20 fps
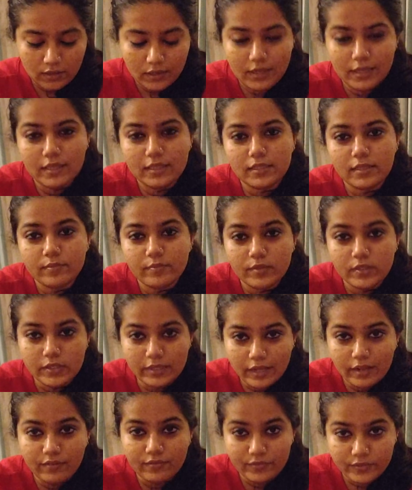he's
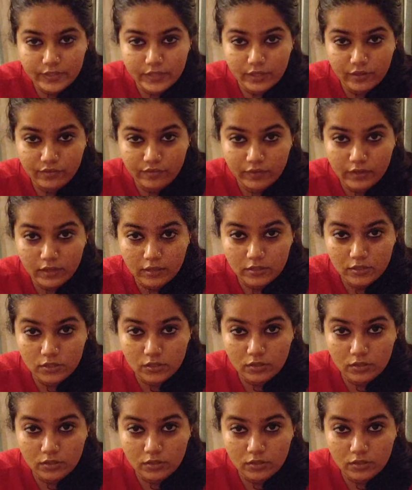himself sick of it.